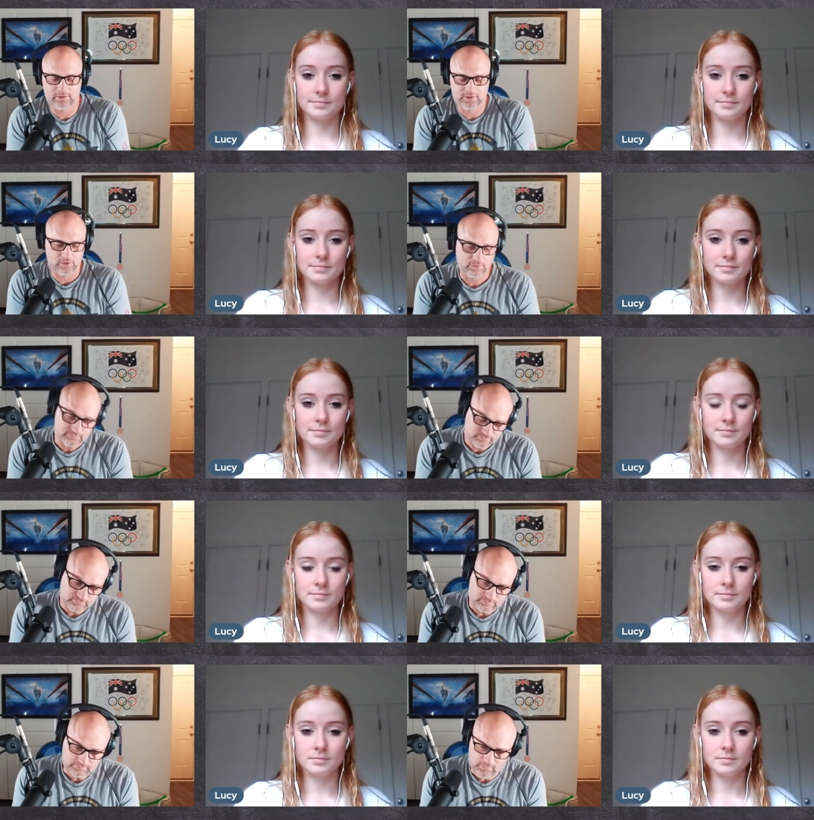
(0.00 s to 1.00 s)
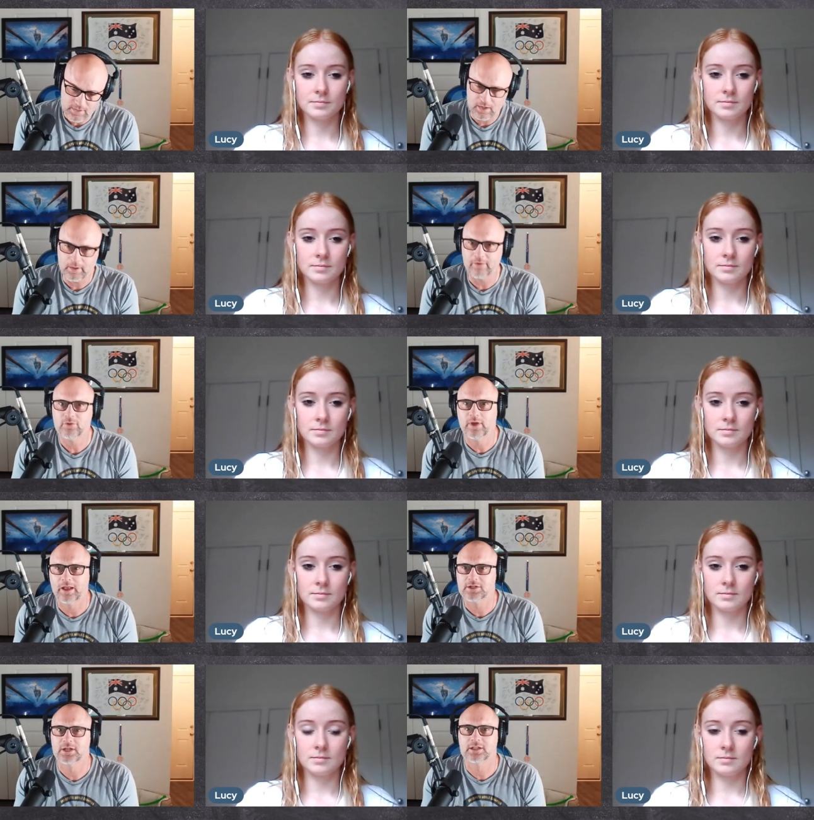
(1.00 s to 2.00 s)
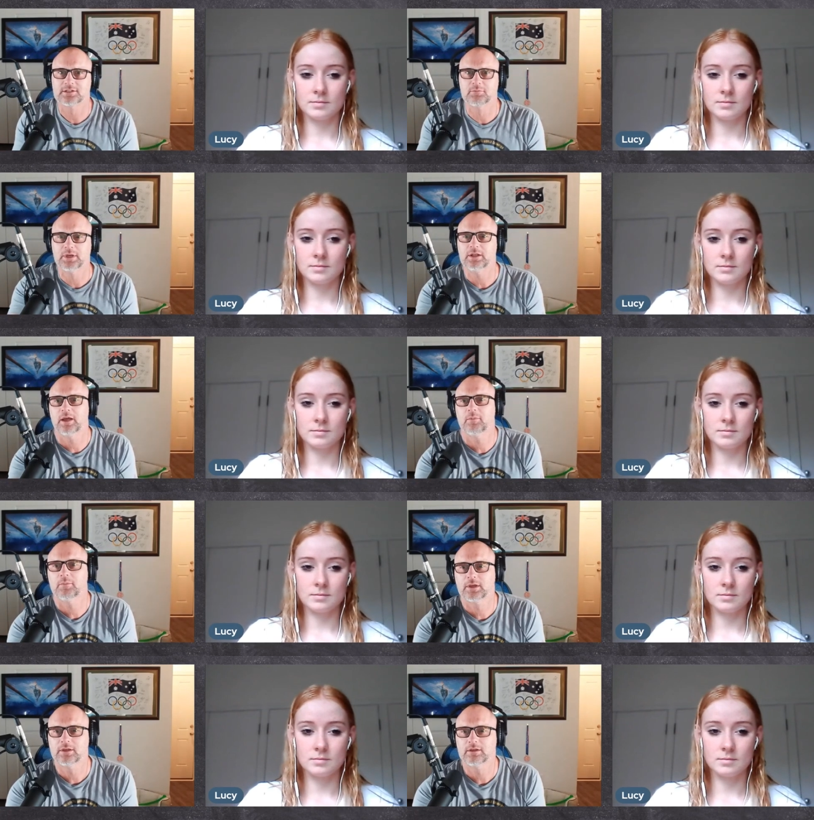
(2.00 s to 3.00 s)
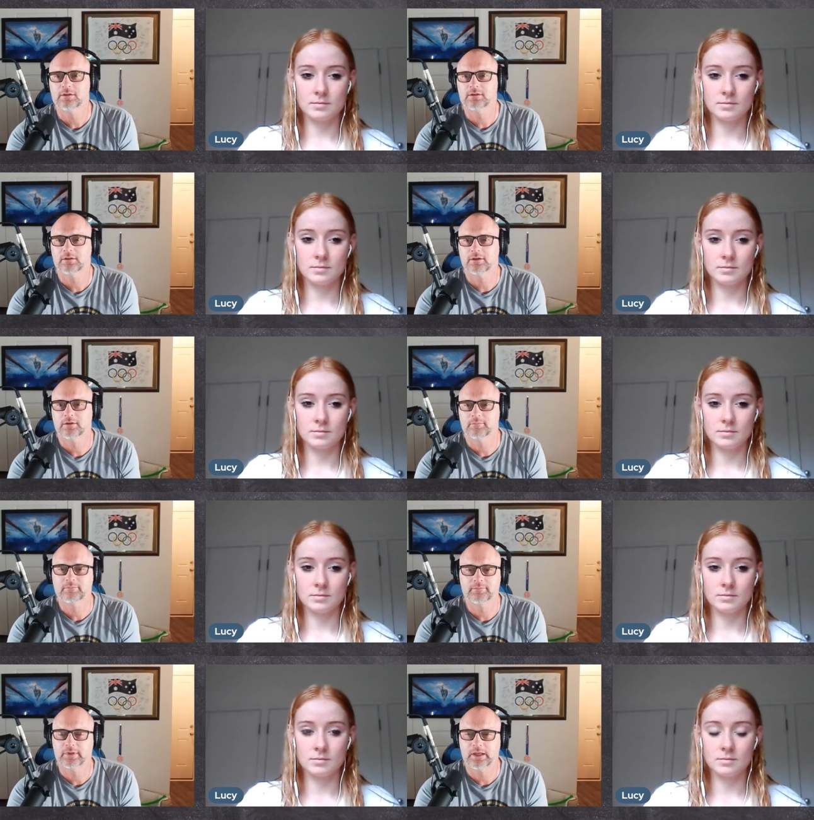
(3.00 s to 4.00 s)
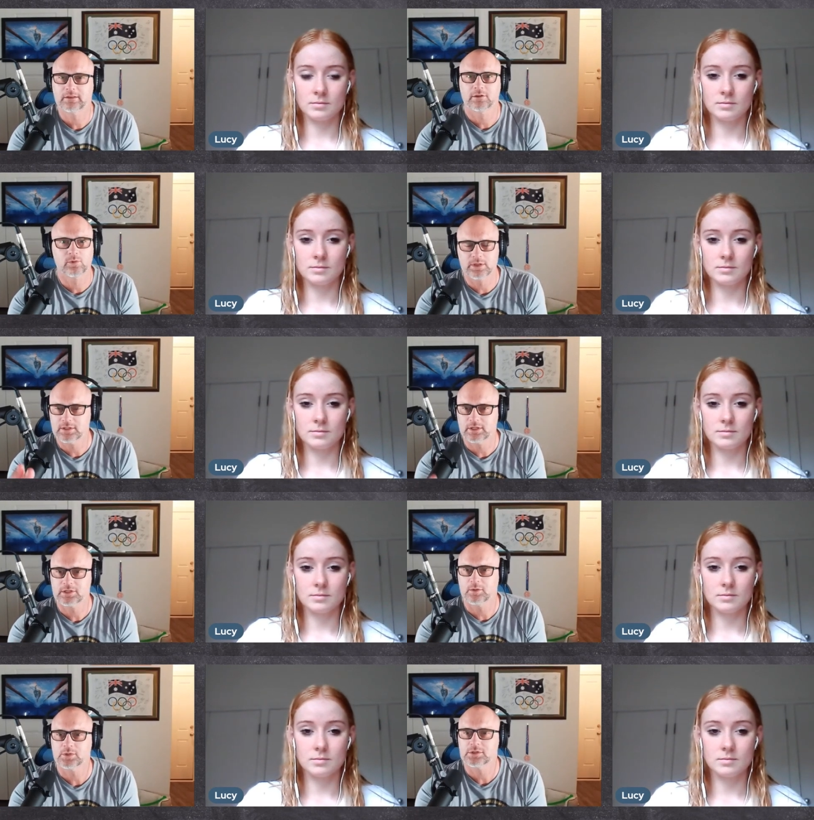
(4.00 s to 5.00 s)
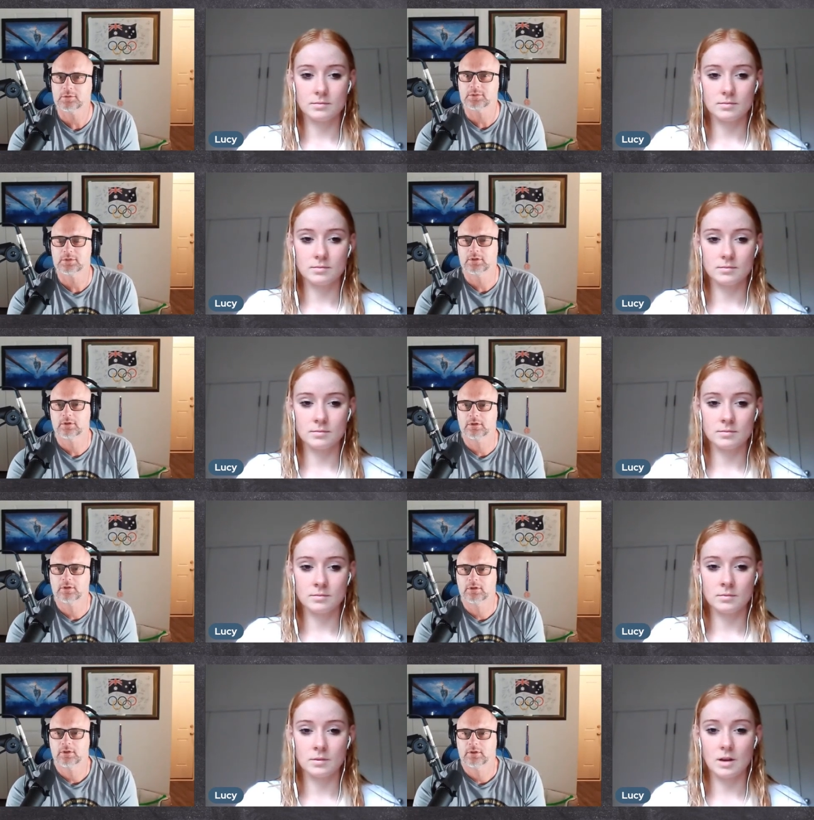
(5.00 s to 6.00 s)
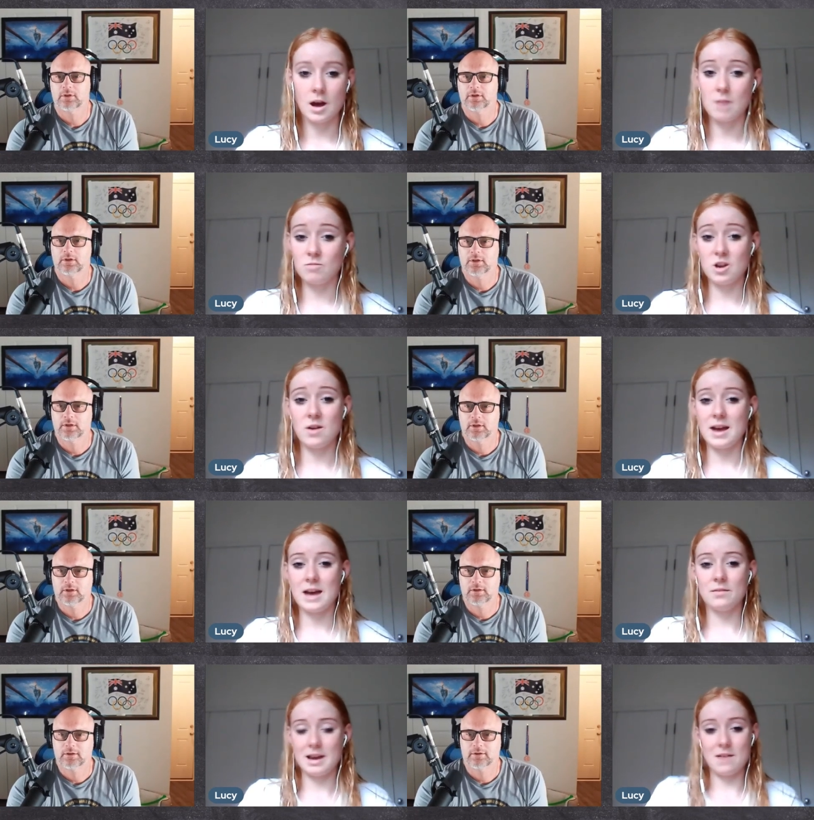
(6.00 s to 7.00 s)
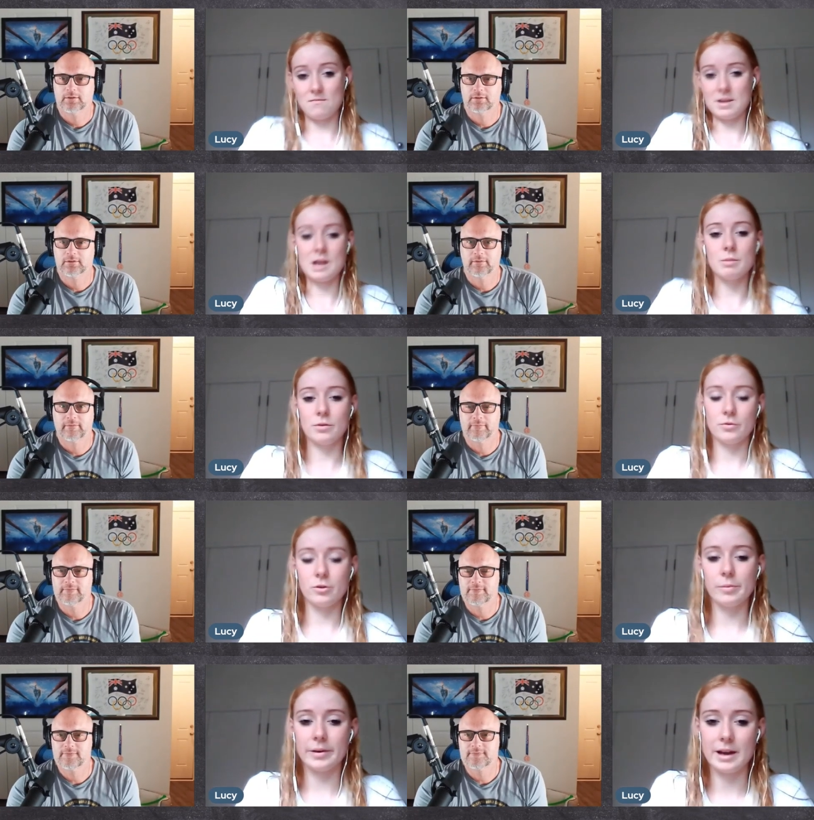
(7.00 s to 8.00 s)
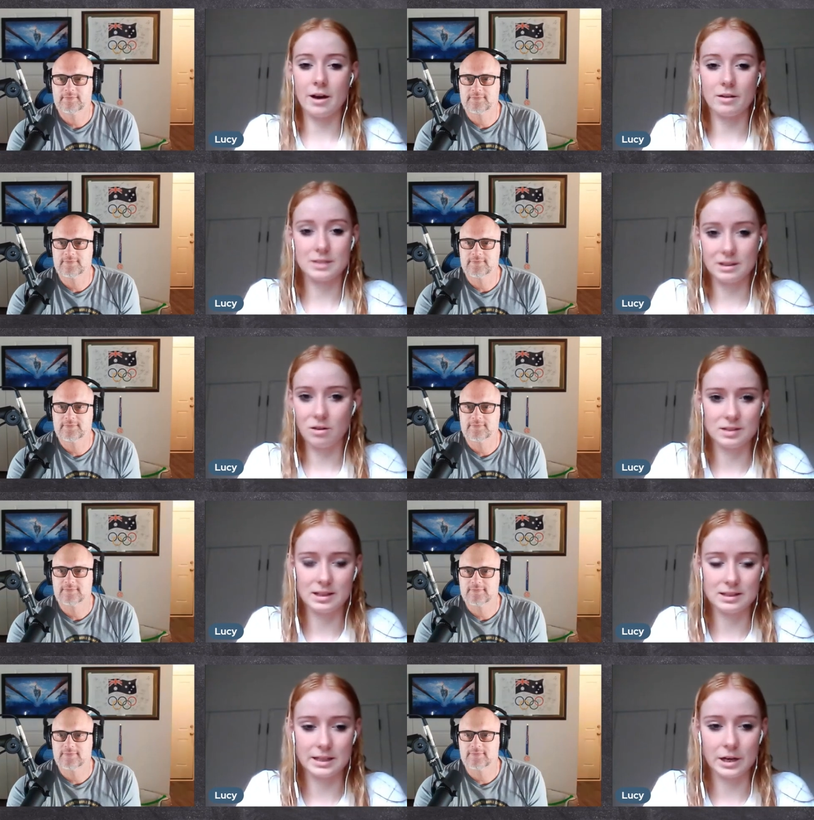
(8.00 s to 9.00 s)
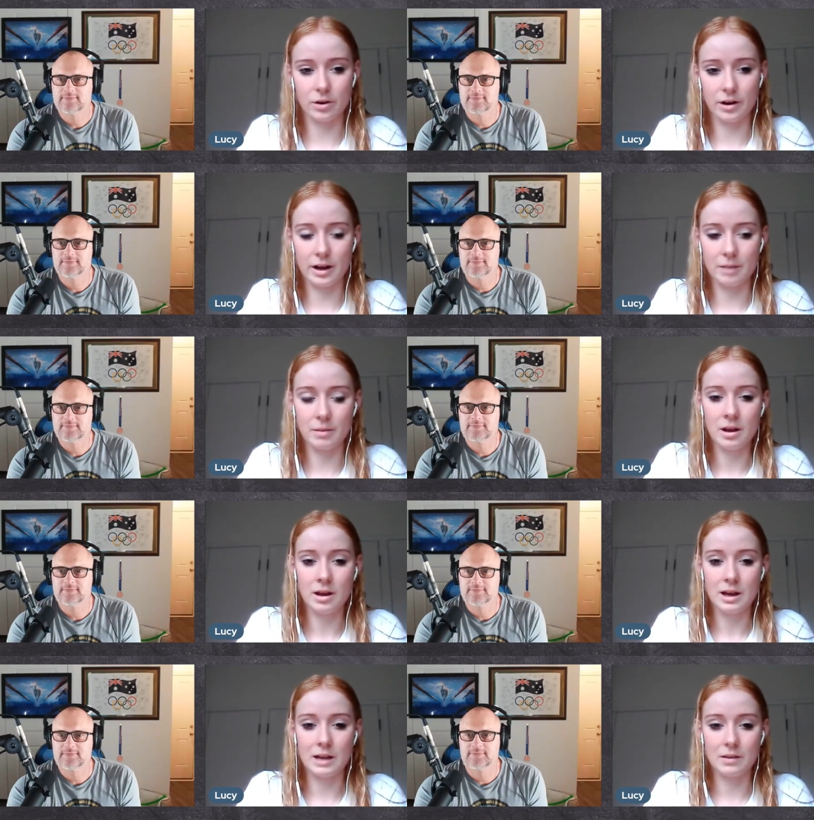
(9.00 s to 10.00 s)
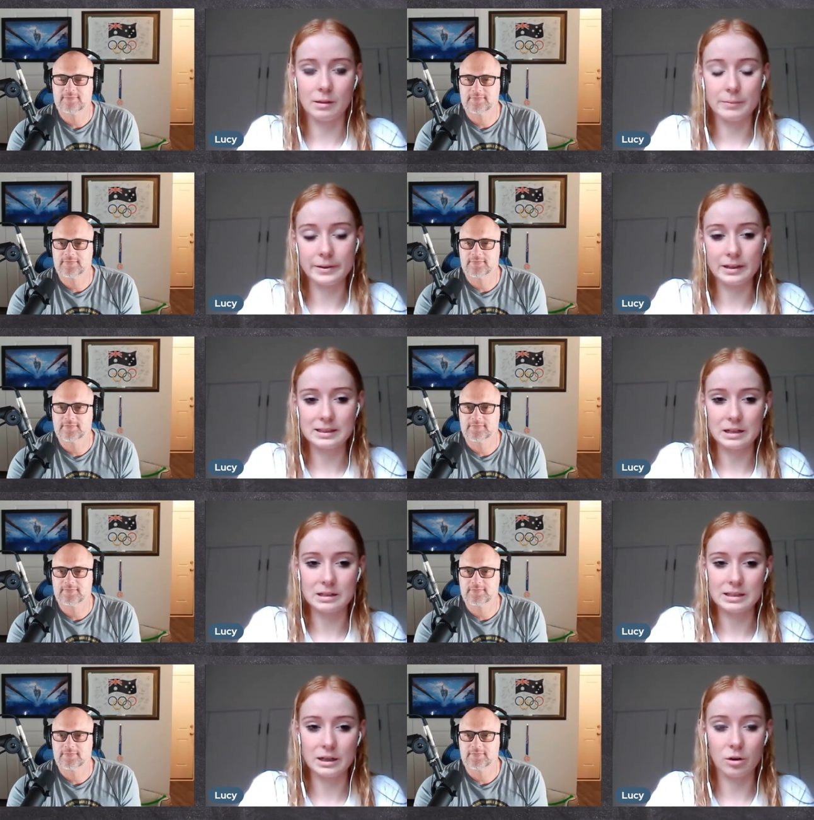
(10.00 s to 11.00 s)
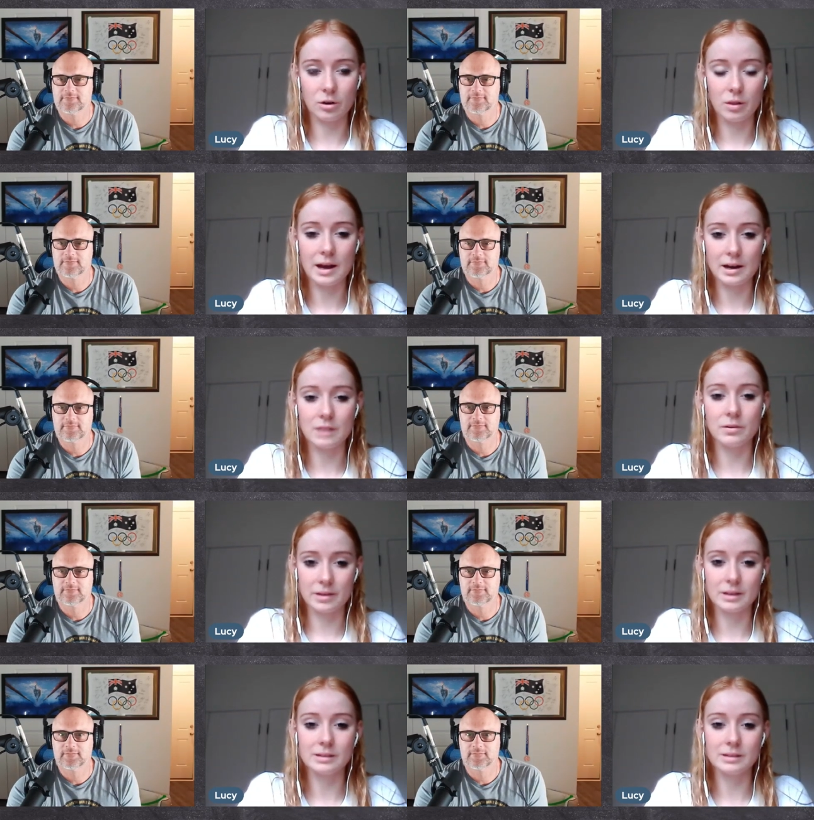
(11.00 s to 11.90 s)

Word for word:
Speaker 1: So. Uh, have you had a chance to meet Emma McKeon um, at the Queensland Championships?
Speaker 2: Um, no, I haven't. I haven't met her before, but yeah, I obviously see her on um, at the Olympics, and I see her online and everything.